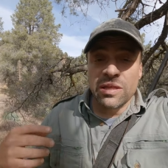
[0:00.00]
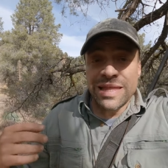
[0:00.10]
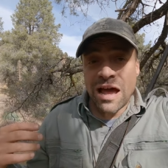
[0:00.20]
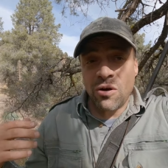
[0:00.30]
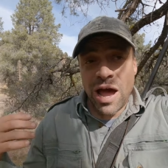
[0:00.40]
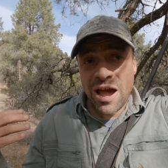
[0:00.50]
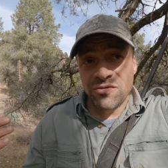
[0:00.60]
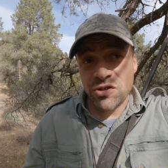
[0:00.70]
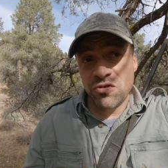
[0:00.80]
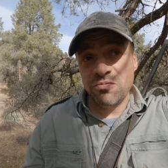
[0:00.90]
Now,
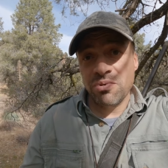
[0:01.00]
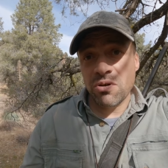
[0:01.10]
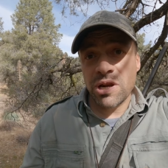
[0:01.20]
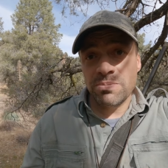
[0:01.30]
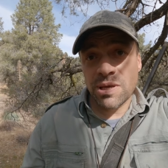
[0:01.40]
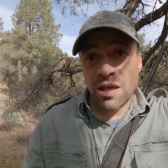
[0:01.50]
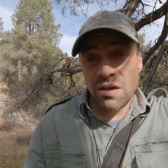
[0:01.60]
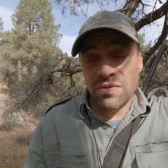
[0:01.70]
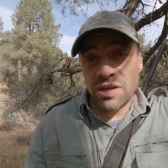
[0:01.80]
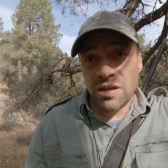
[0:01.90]
after you've broken up the
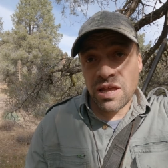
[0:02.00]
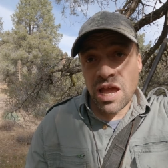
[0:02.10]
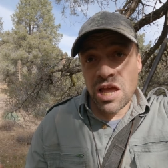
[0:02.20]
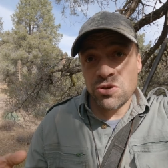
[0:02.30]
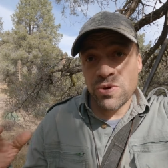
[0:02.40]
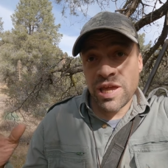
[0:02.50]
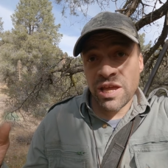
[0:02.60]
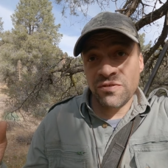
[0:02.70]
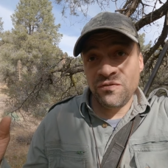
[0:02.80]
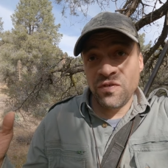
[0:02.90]
covey and you
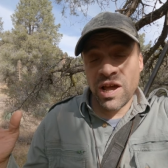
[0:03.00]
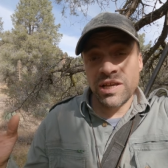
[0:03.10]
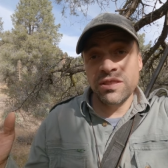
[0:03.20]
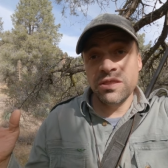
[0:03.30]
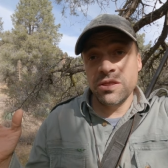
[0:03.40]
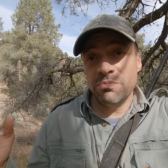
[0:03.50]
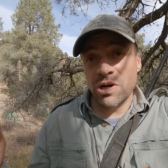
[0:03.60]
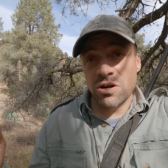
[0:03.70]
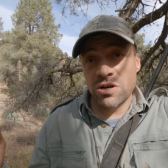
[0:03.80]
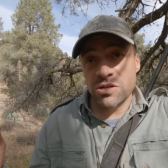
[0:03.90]
can't find the
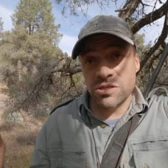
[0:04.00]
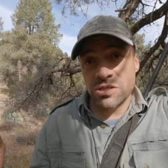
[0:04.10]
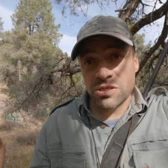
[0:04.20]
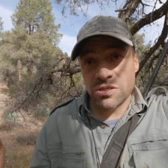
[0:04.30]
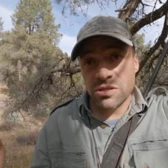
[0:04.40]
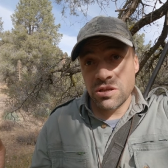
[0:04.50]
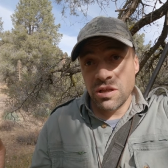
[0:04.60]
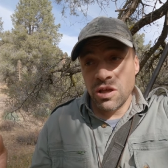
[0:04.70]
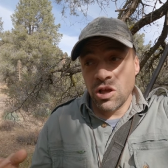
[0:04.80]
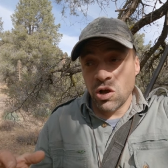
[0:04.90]
birds,
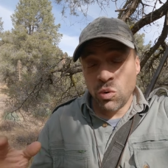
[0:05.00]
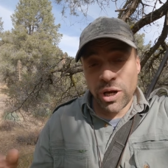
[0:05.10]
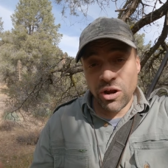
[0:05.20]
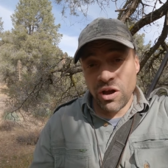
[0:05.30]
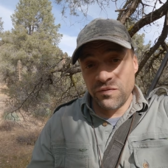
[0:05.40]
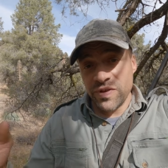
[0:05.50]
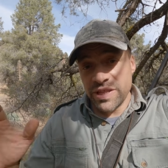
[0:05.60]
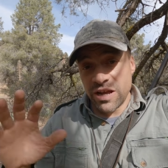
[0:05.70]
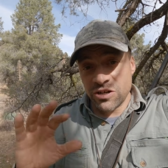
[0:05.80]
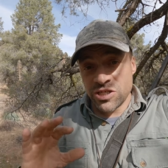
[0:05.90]
quite often
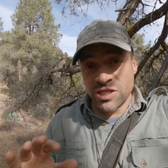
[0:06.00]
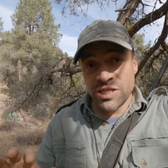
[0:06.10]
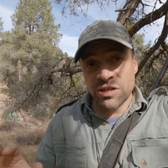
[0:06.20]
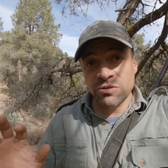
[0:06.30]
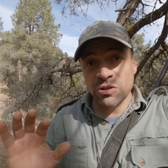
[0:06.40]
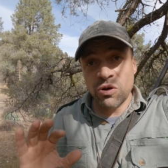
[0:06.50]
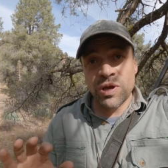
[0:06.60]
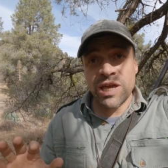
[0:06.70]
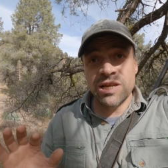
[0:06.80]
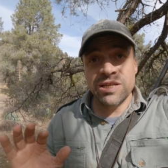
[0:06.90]
they are still
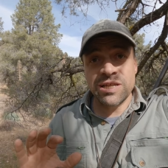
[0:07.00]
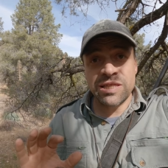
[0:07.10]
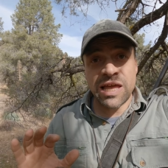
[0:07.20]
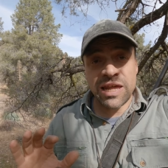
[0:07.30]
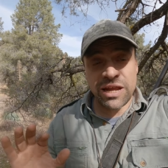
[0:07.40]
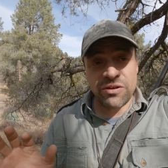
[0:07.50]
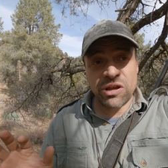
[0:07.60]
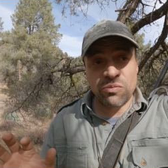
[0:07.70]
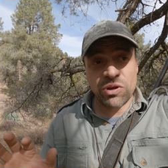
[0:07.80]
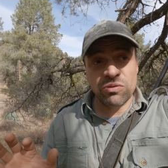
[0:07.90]
located in that
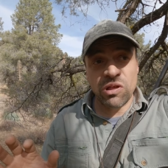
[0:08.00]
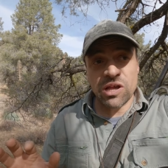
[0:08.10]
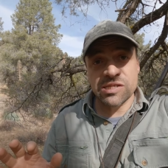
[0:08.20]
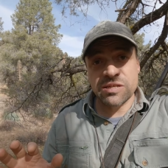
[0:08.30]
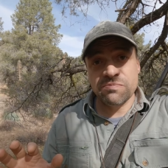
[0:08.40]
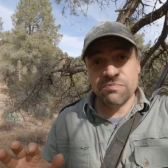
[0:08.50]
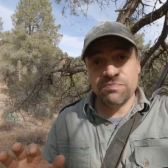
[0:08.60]
area where you lost them.